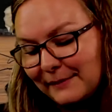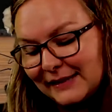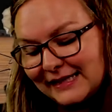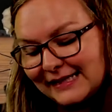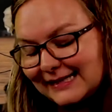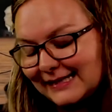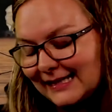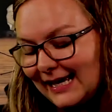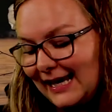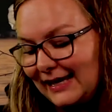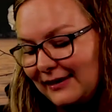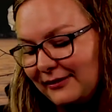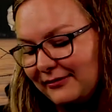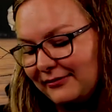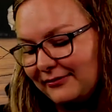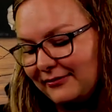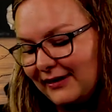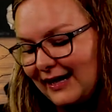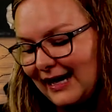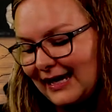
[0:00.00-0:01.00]
be safe
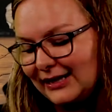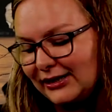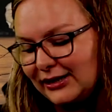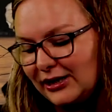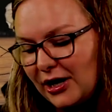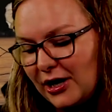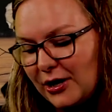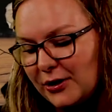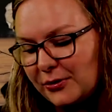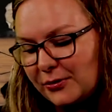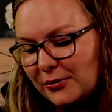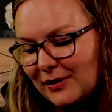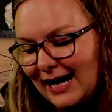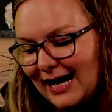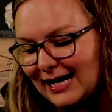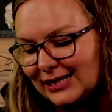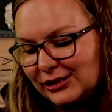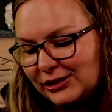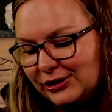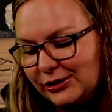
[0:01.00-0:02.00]
and know
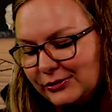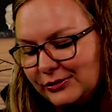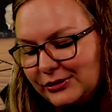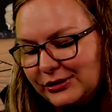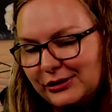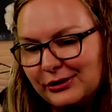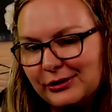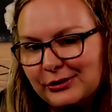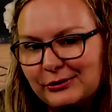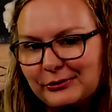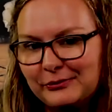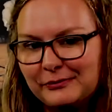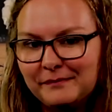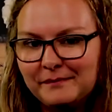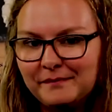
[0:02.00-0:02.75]
as you do.